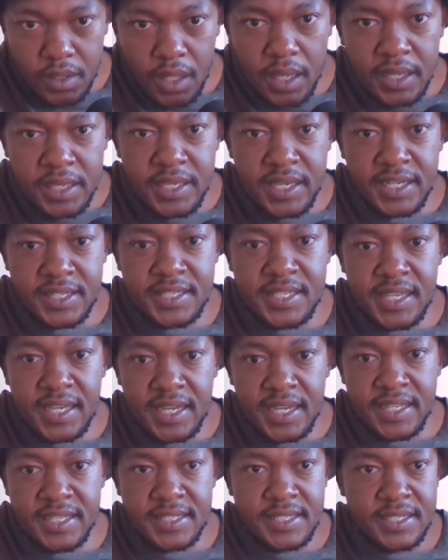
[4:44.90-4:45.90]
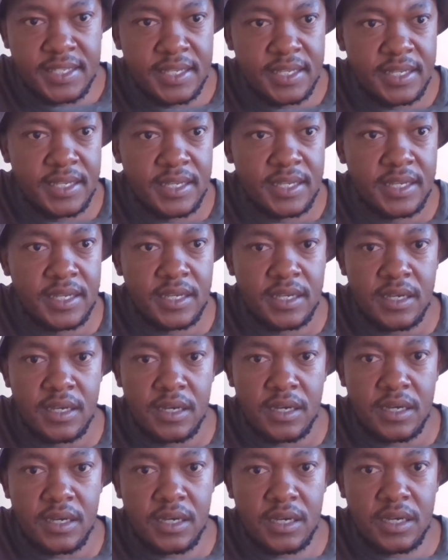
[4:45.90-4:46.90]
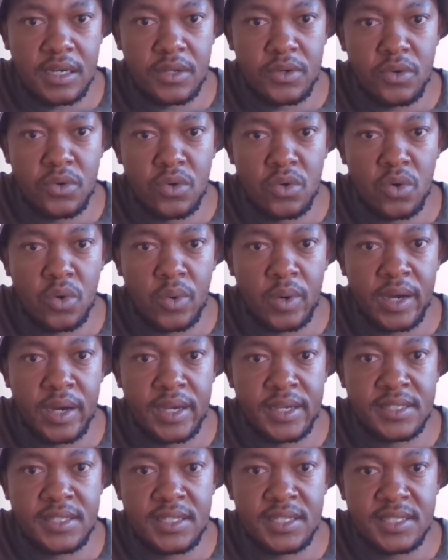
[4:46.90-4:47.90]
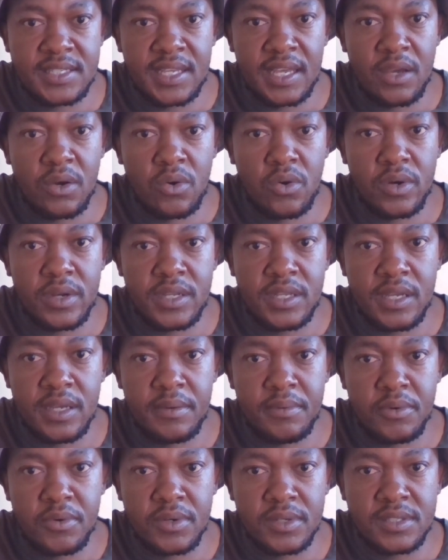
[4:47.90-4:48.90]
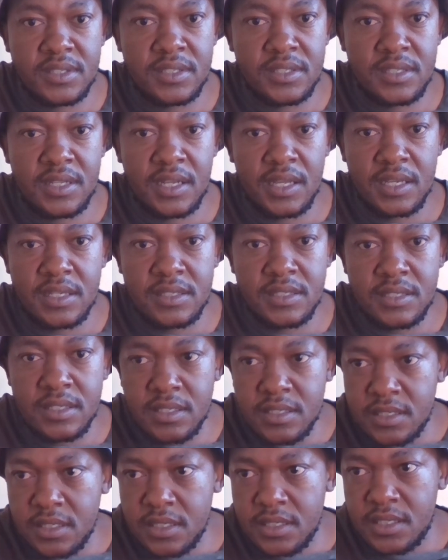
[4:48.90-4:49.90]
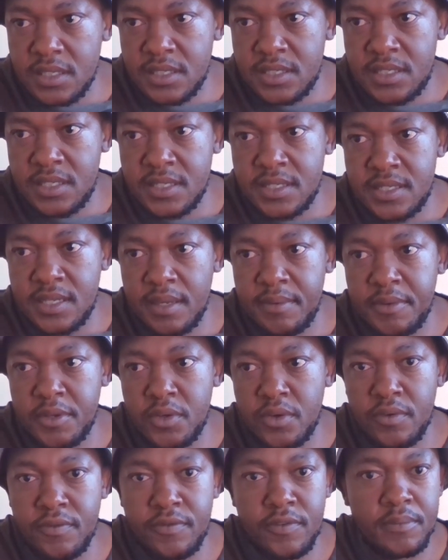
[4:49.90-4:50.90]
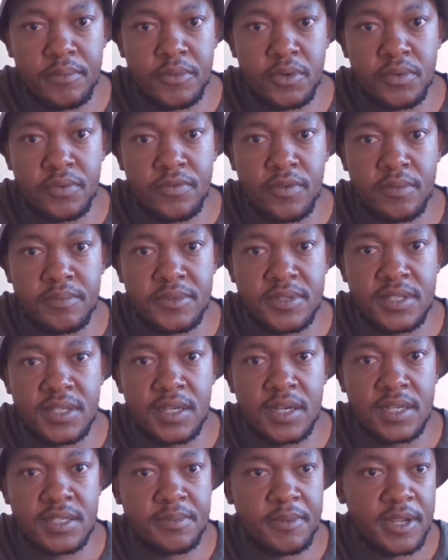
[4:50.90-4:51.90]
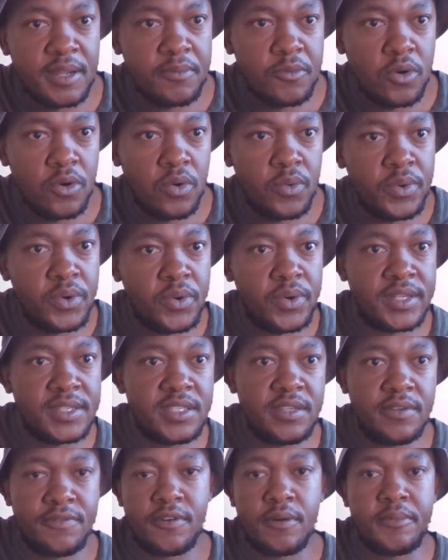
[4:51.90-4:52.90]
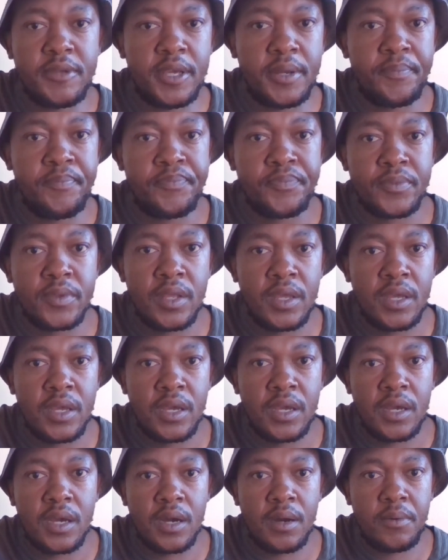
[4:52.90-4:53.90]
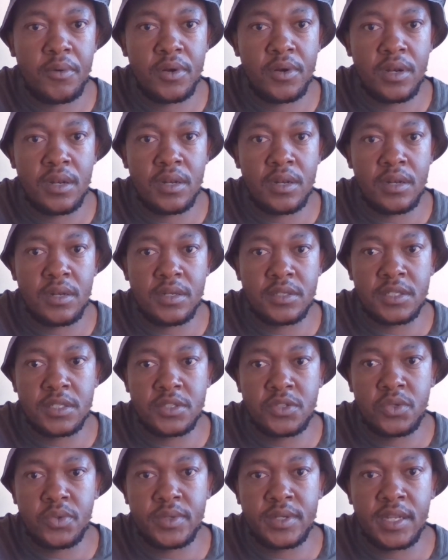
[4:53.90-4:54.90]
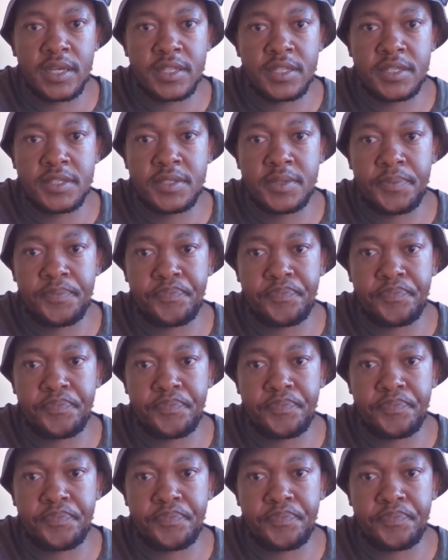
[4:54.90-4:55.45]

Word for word: Yes, here it is. I don't know why is this icon here because it's like it's, it's, it's disturbing you from from seeing us. But I'm oh we're gonna see from here. I will just do it like this.